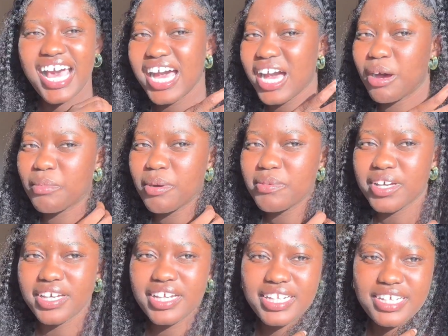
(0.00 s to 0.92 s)
I'm probably
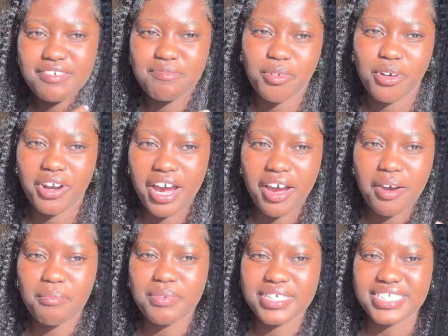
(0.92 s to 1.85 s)
gonna leave more
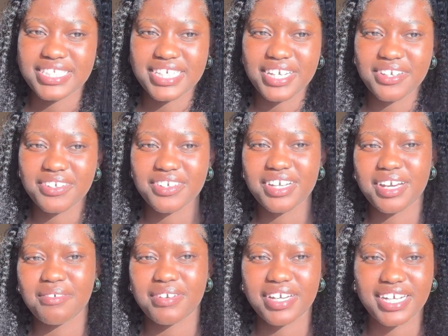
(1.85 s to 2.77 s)
out, but still
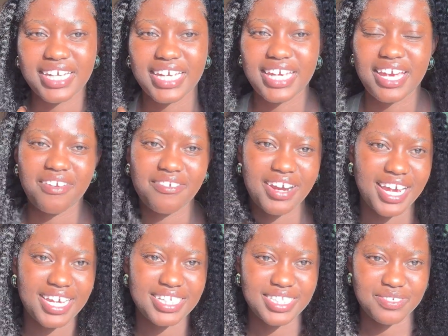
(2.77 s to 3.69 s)
I'm gonna get
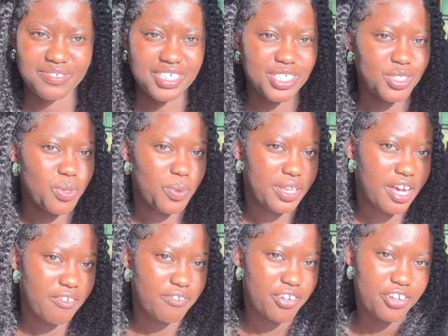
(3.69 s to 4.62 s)
right into it. So
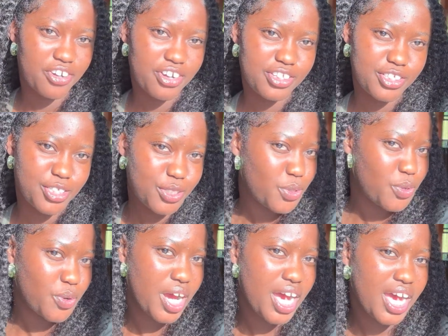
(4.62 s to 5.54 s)
without further
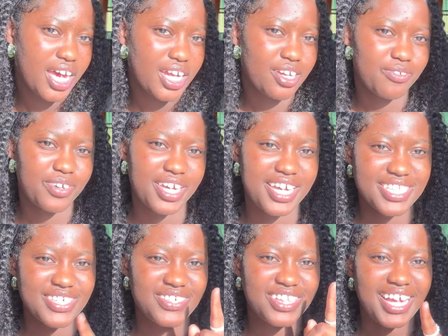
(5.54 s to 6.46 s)
ado, don't
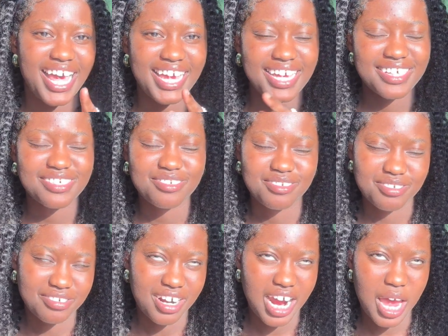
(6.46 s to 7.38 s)
forget to like,
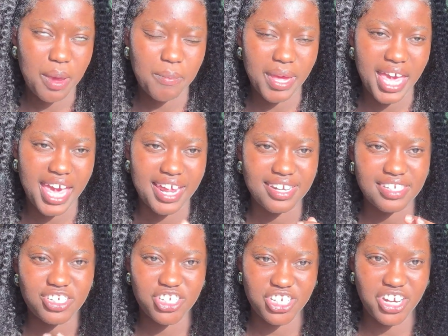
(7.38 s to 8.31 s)
subscribe and
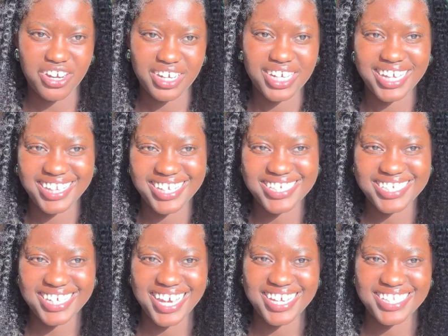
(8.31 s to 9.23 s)
share, and let's
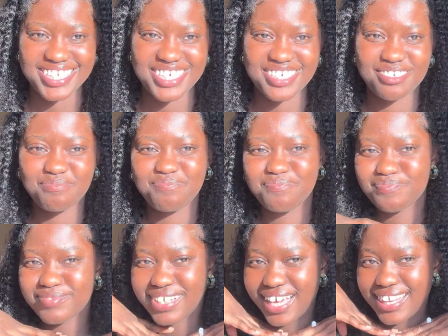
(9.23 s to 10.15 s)
get into
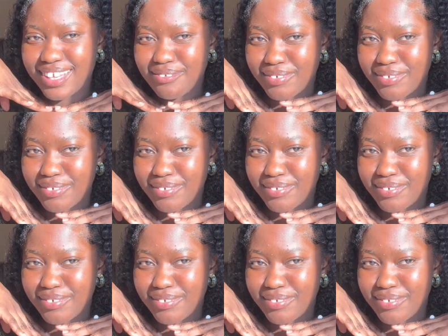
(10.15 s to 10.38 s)
the